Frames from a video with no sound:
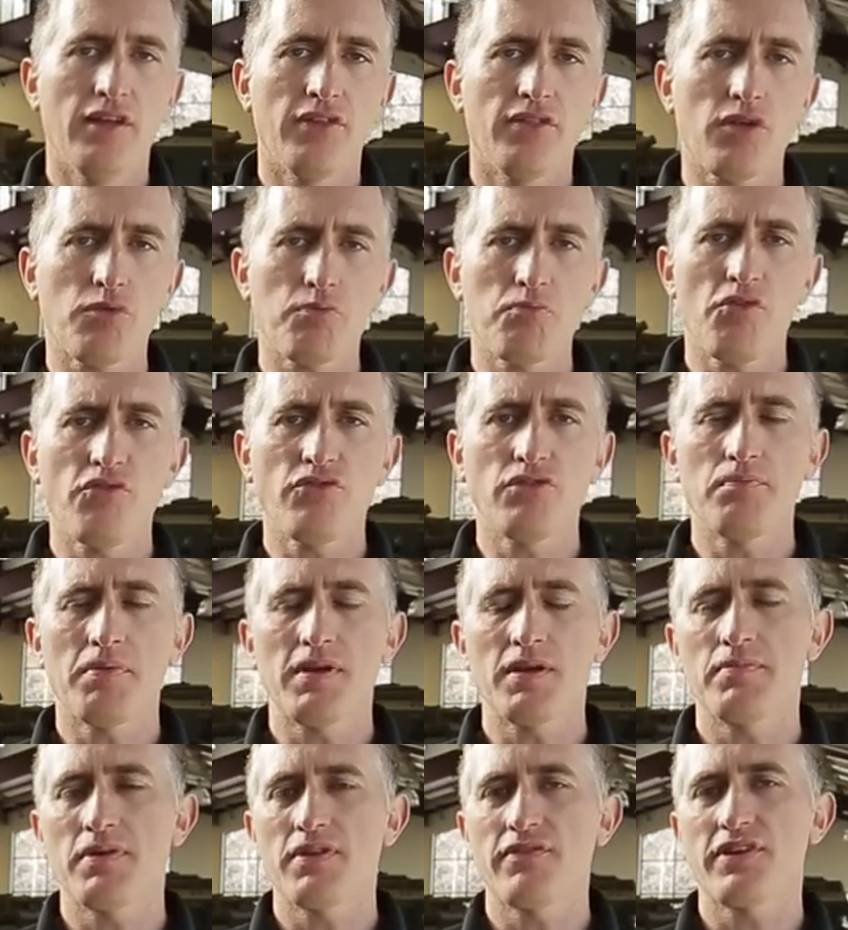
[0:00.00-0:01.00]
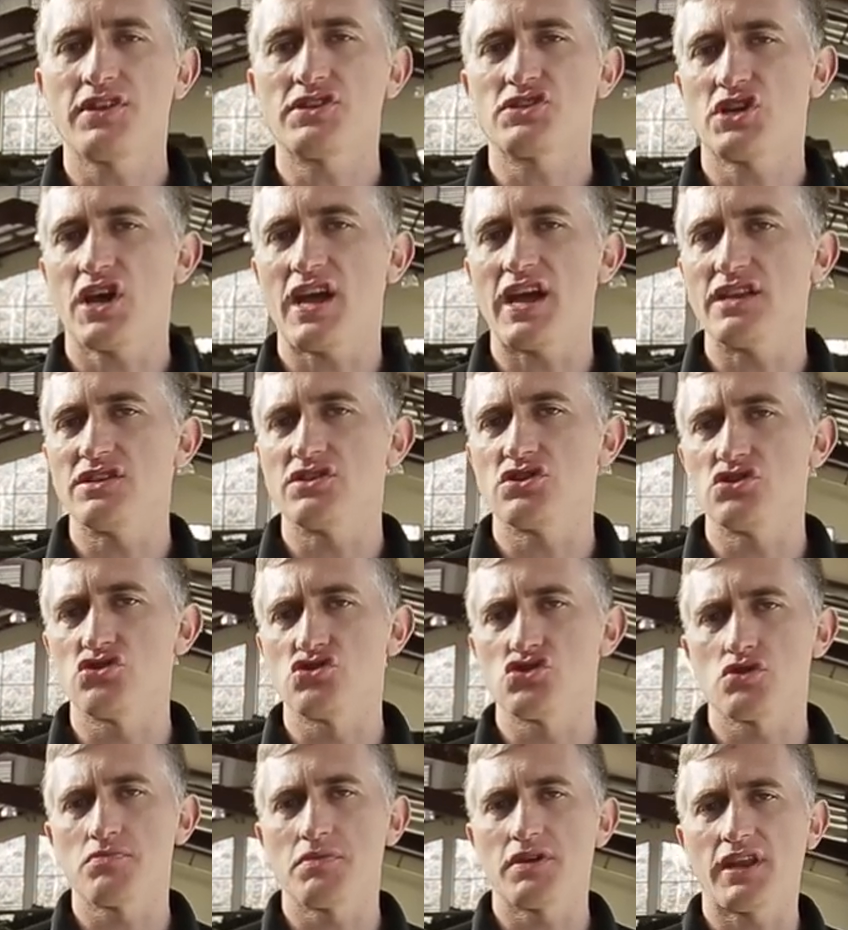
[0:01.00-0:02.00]
This proved to be a bit of a change in
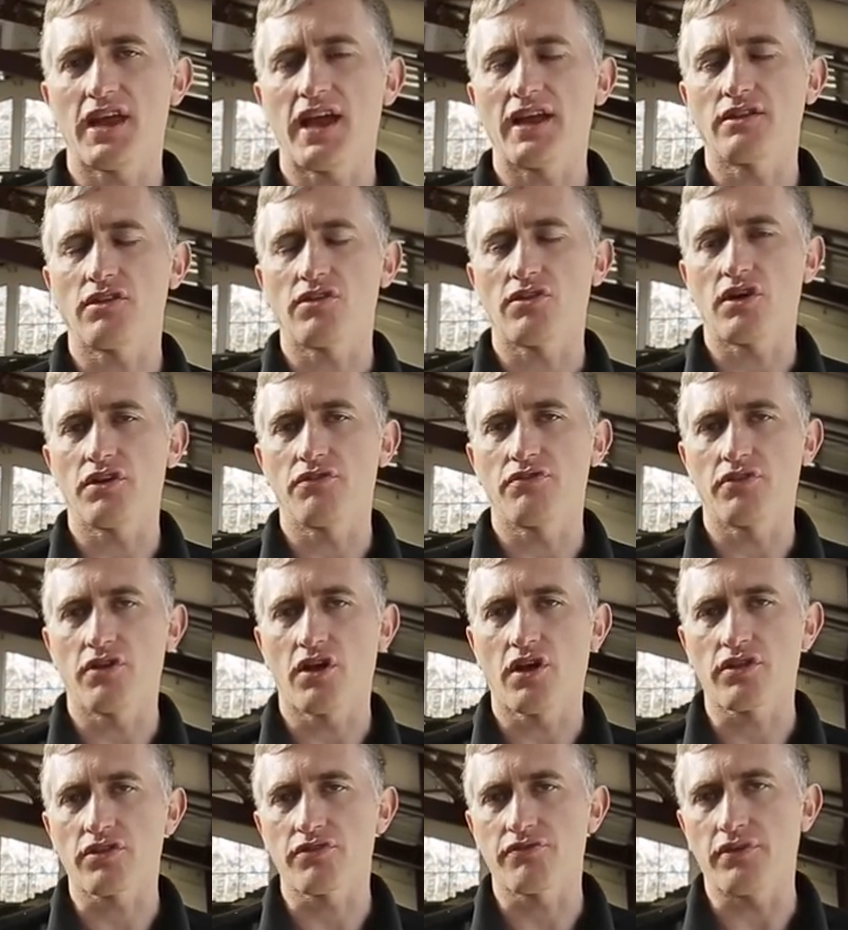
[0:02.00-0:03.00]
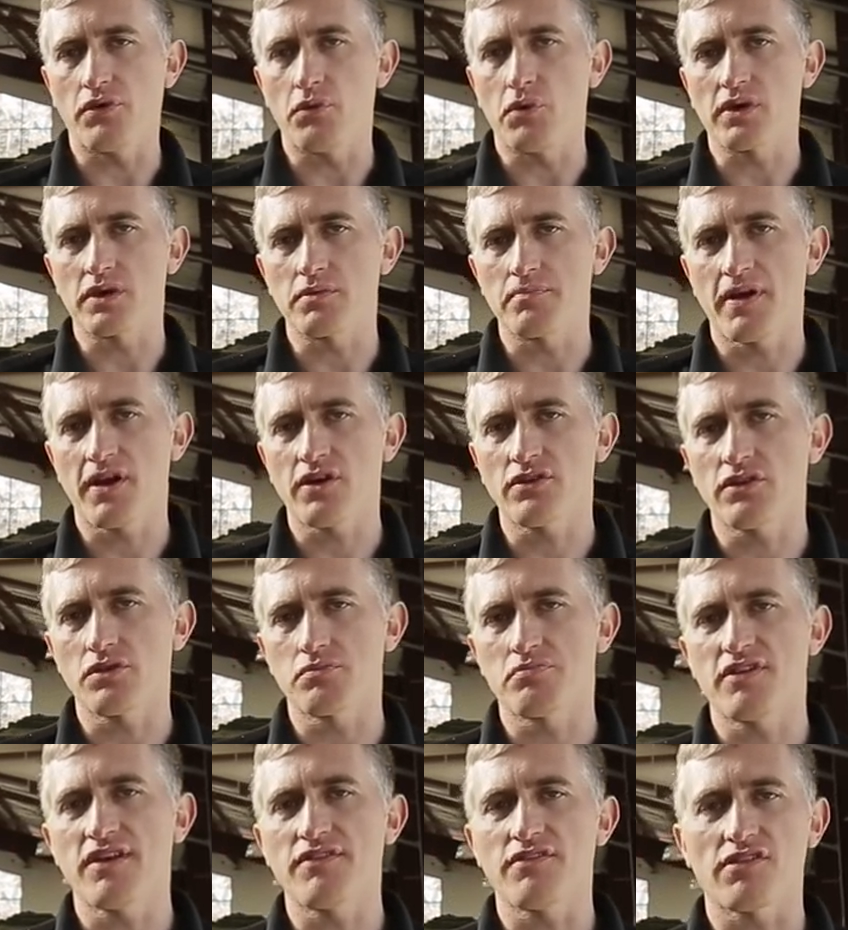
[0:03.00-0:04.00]
German tank design philosophy when compared to
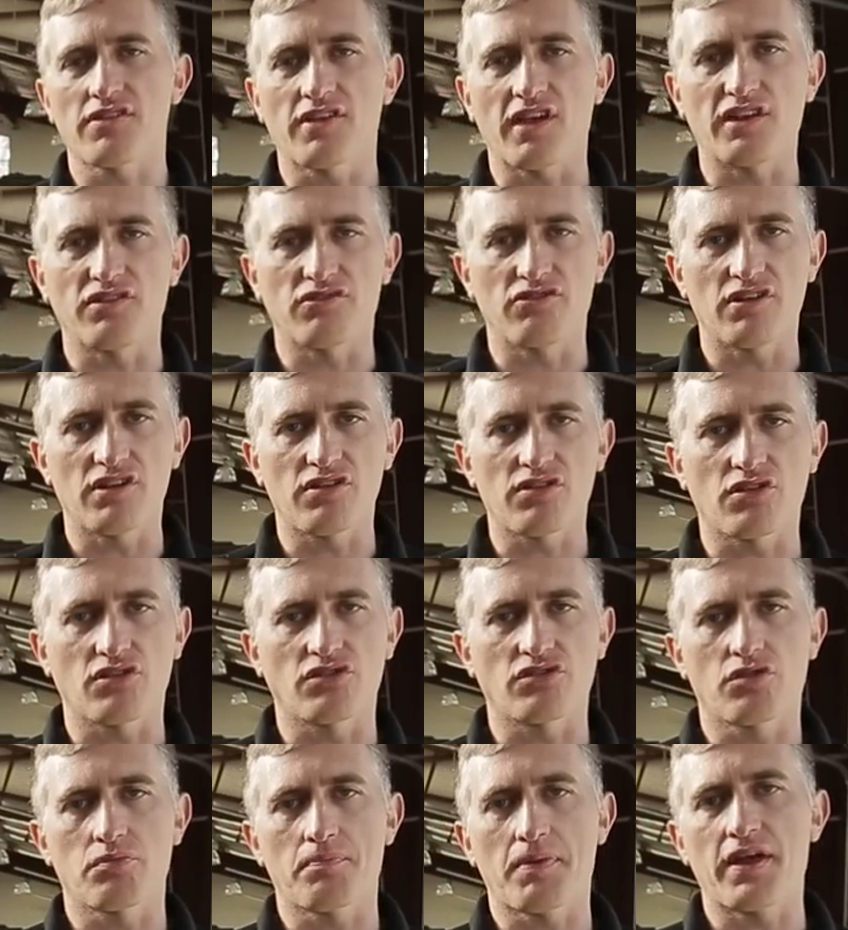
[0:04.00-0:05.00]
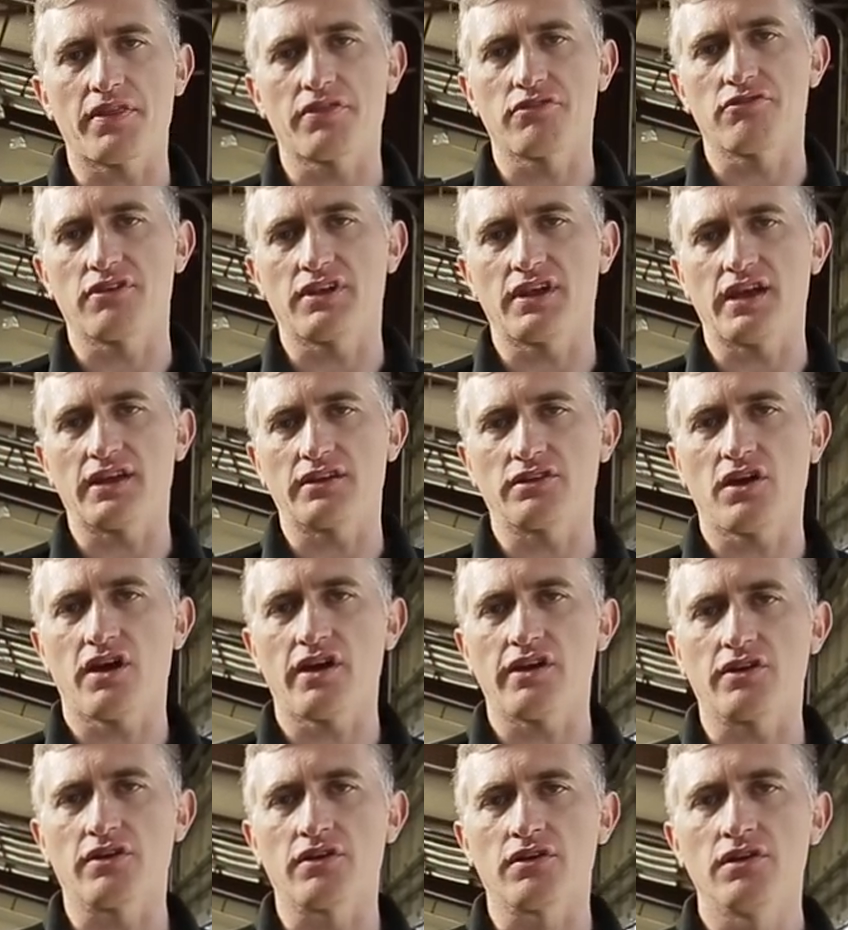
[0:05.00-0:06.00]
the previous entries, such as Panther and King
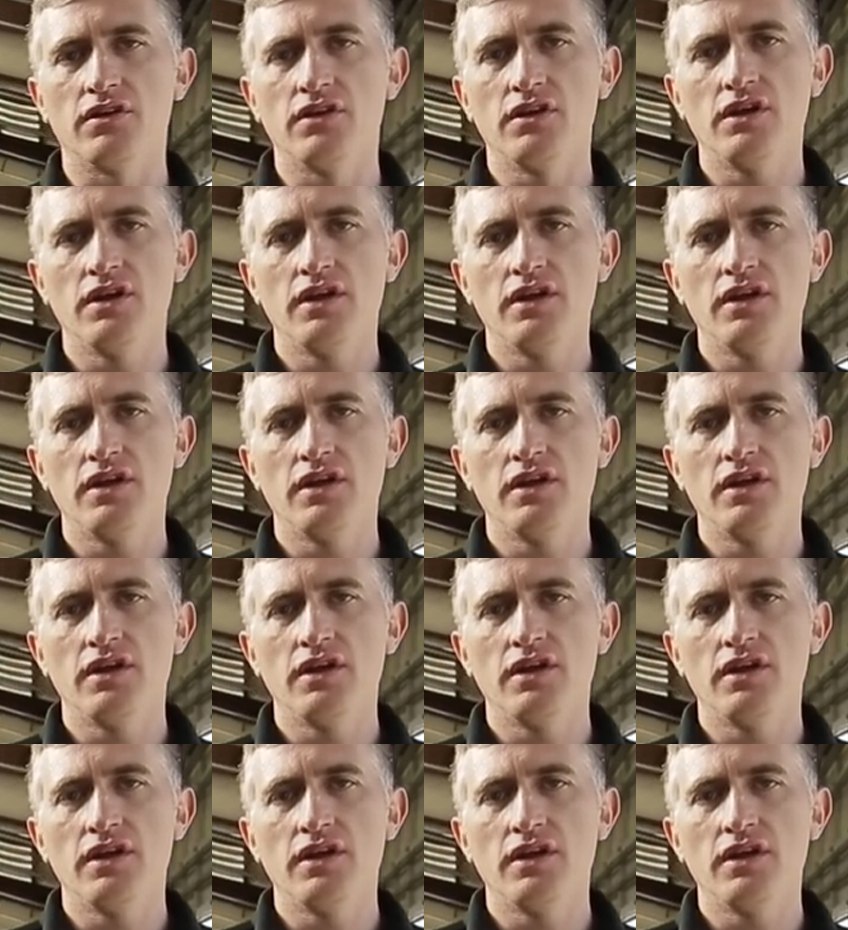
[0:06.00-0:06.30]
Tiger.